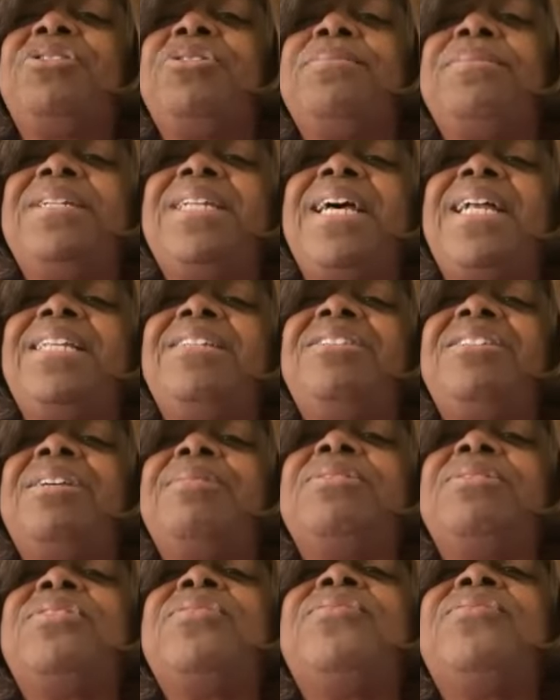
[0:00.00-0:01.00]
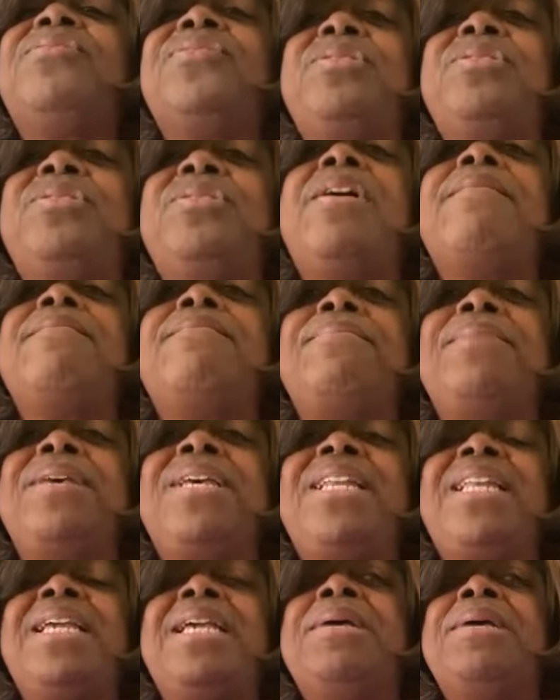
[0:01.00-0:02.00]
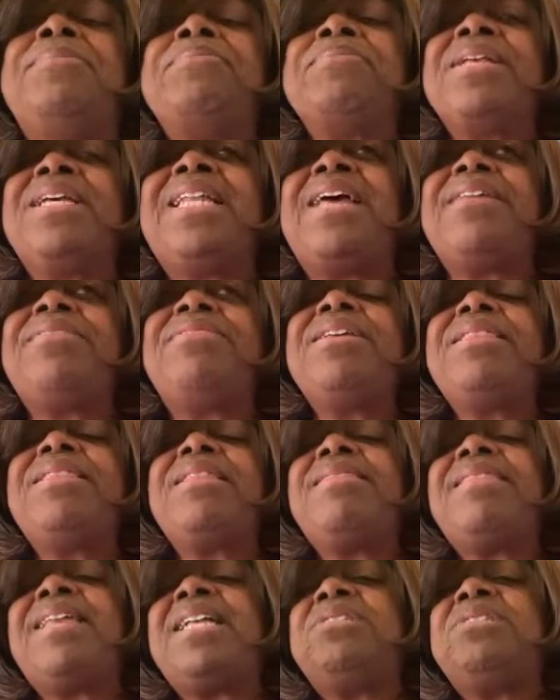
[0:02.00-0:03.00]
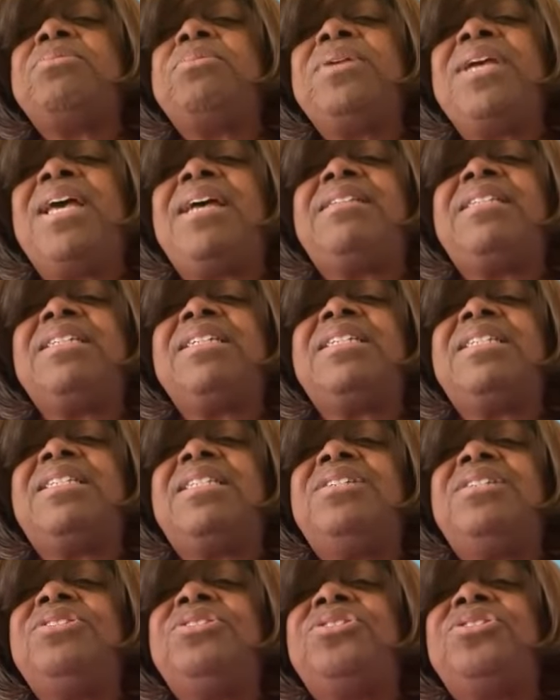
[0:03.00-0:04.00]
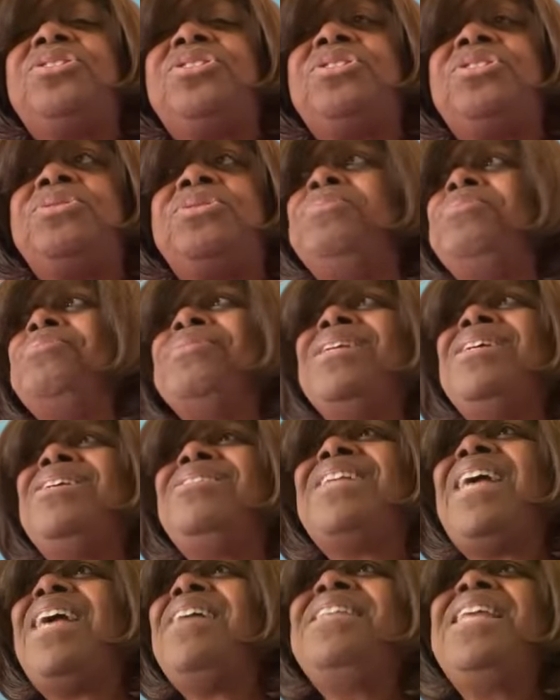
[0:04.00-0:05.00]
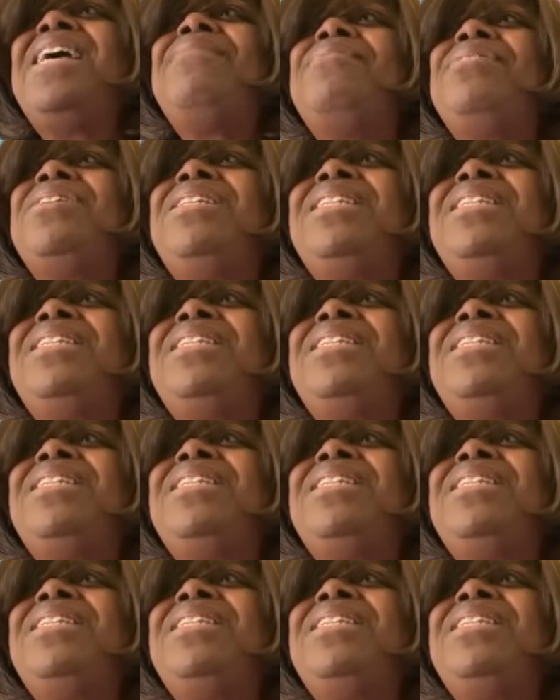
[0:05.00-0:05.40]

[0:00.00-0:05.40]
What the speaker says: terminology. I was the first of many. And I think that that's what we have to continue to do. So I never